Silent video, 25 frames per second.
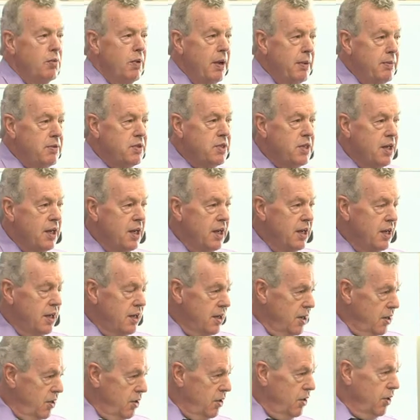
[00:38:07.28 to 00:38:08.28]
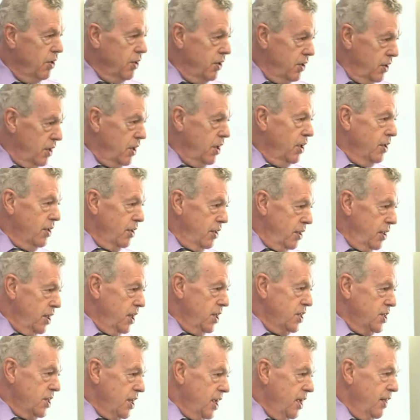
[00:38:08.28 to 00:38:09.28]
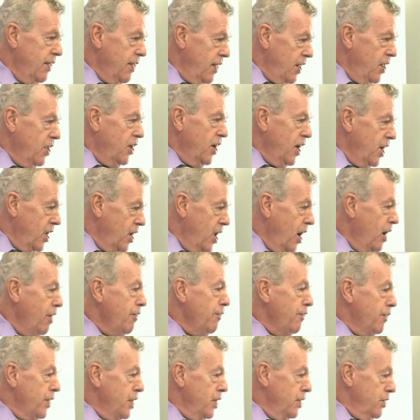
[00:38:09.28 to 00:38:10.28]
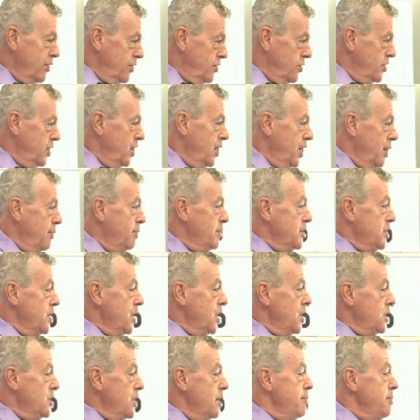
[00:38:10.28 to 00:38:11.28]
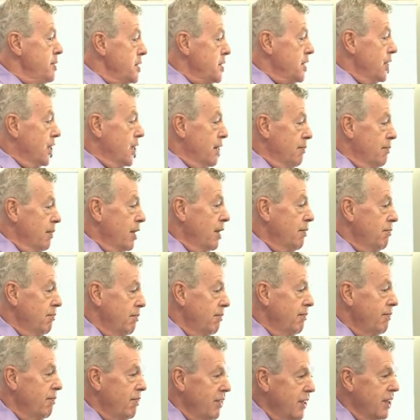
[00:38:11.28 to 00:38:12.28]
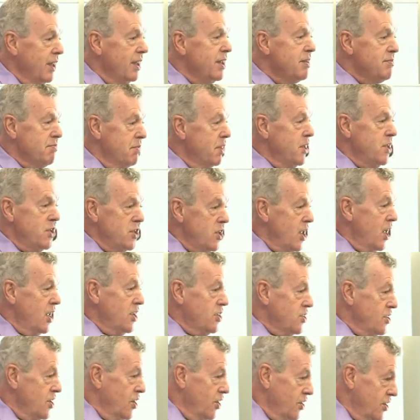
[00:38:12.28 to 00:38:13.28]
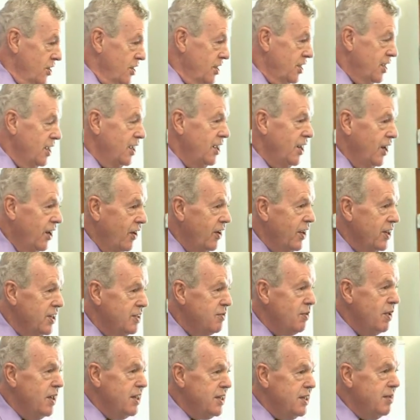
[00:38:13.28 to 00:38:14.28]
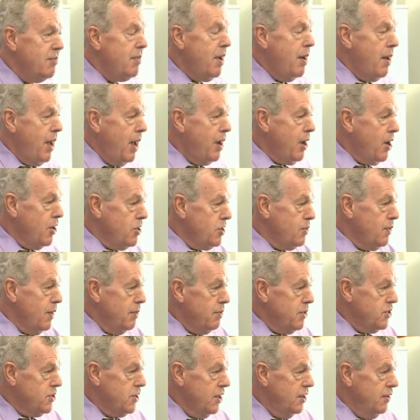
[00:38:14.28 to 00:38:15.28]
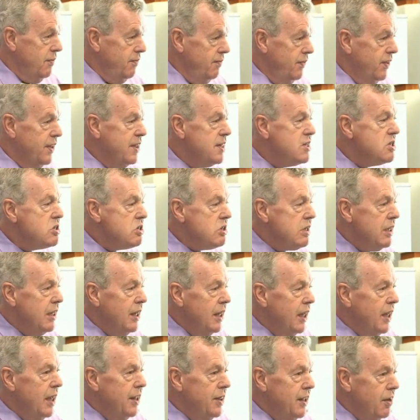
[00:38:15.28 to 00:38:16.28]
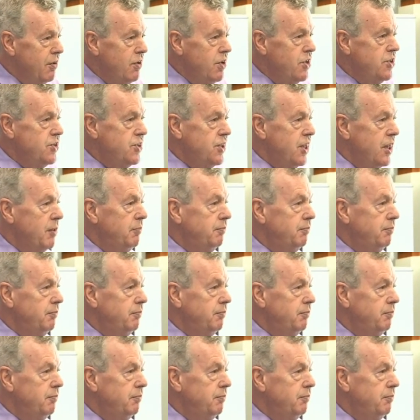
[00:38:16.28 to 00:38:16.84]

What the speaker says: website or on the internet, and hopefully you'll see Epigenetics Limited come up. But that's not, you know, it's in my. I go to Amazon. There is